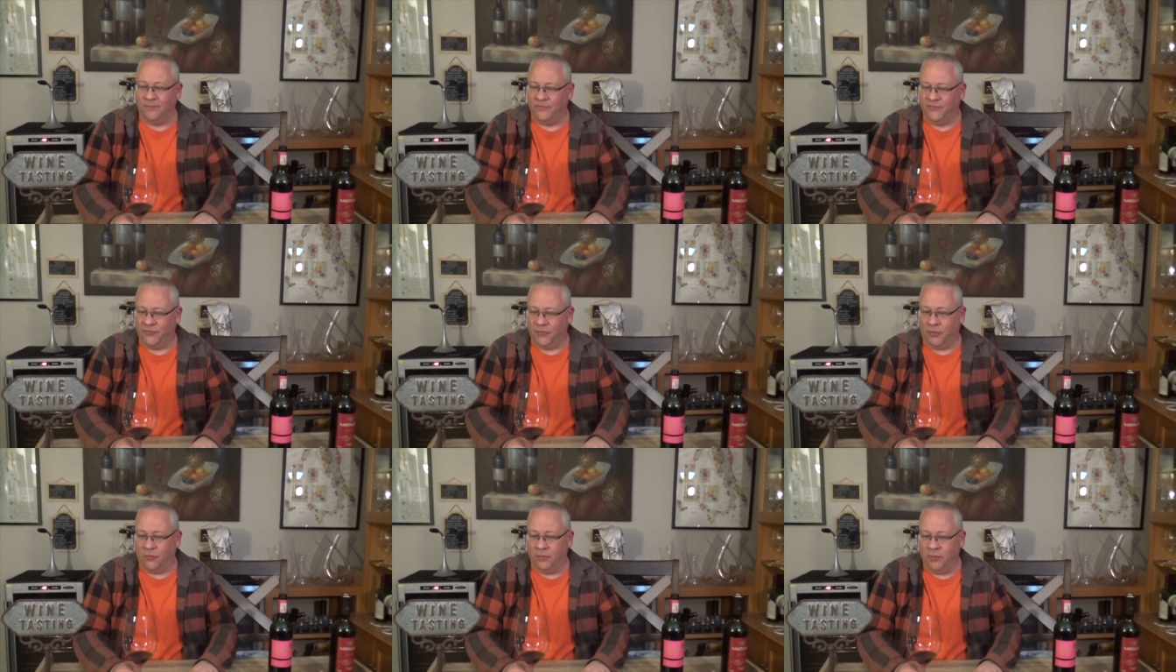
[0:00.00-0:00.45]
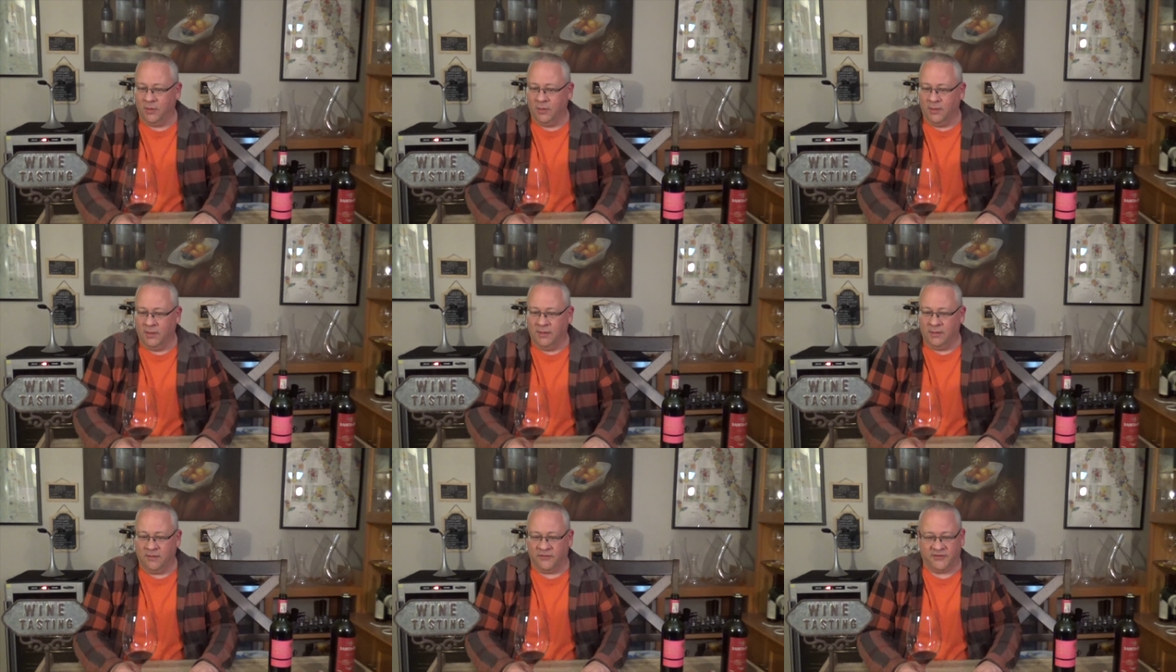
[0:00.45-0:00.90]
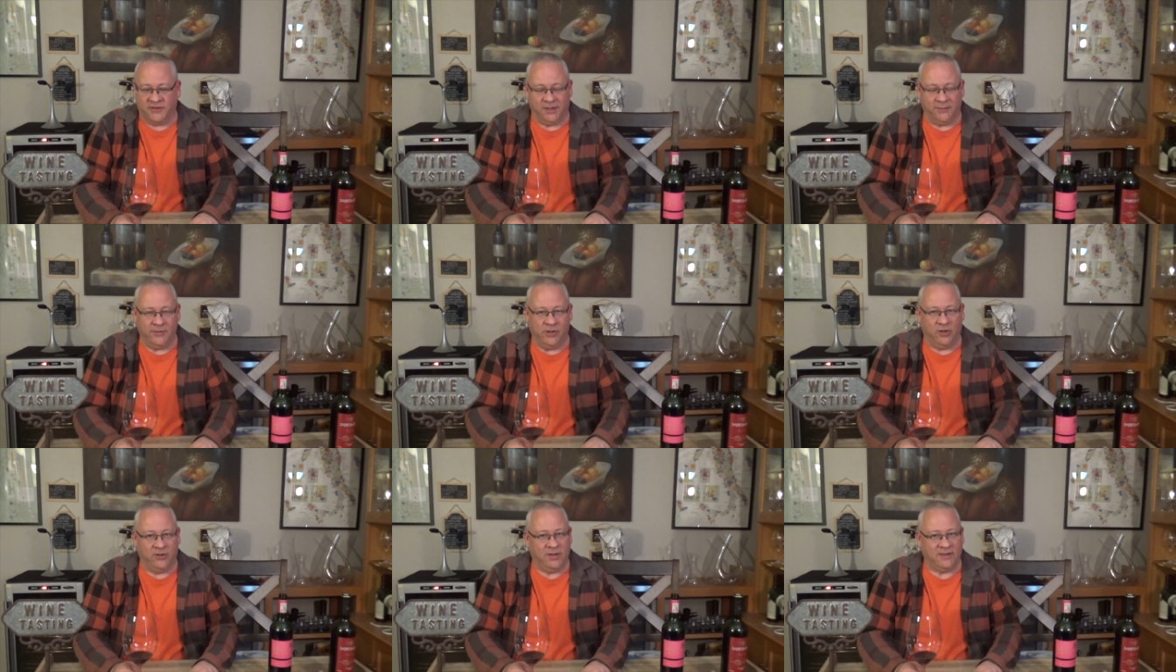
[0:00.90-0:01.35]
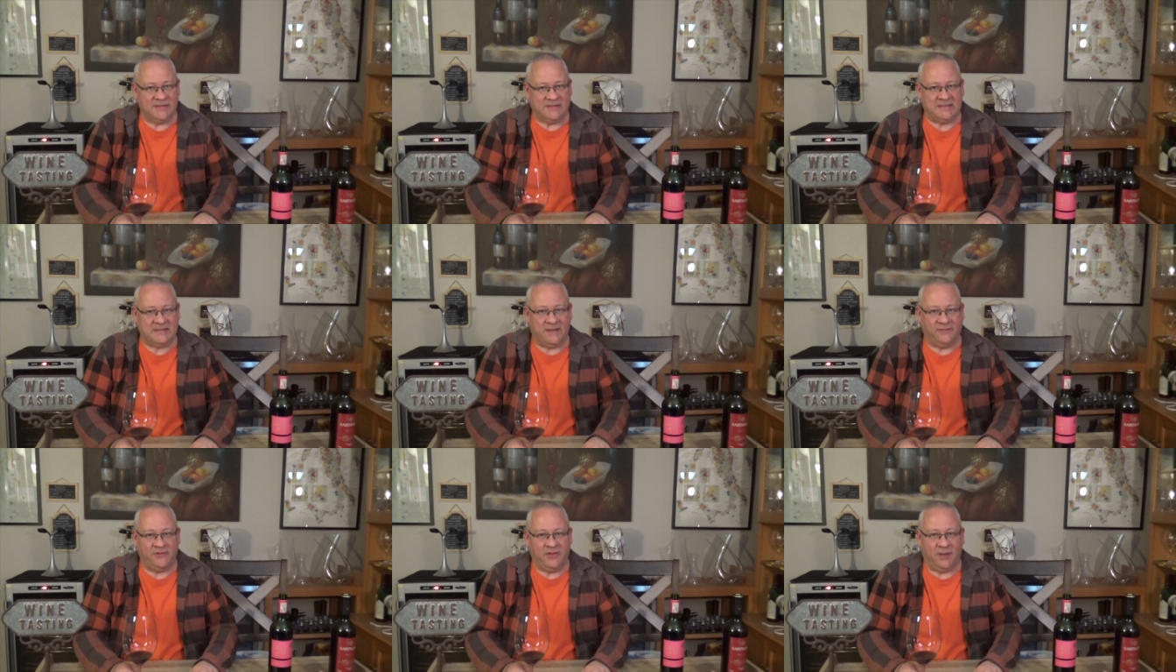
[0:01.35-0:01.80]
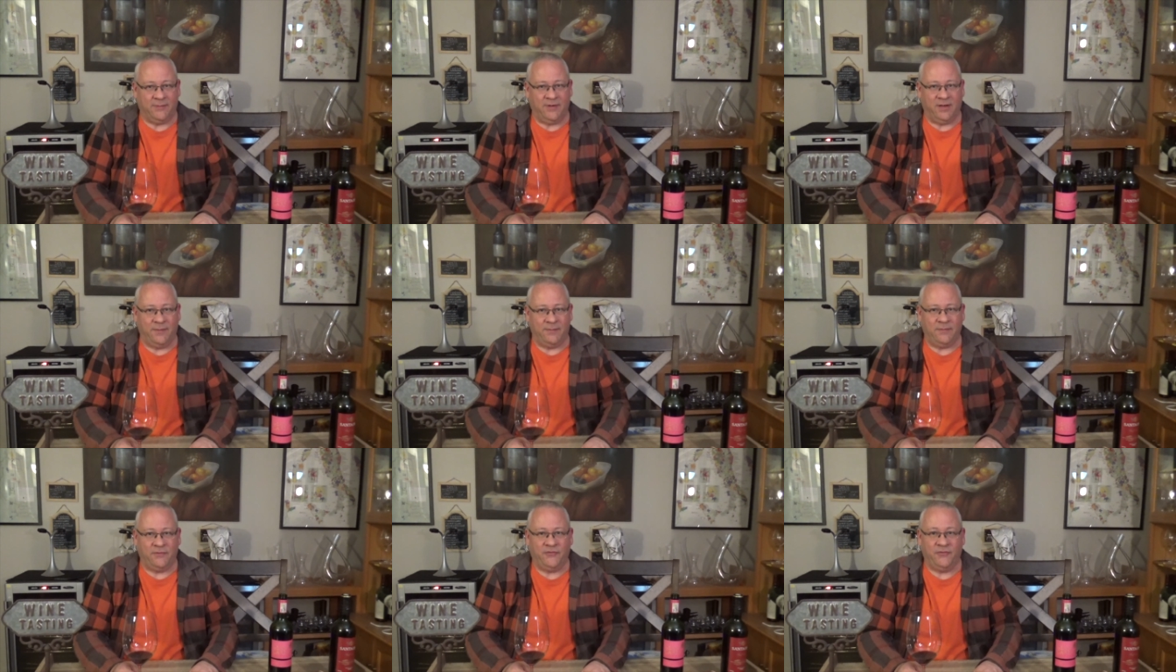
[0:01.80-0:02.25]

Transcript: So there's going to be all kinds of stuff coming up.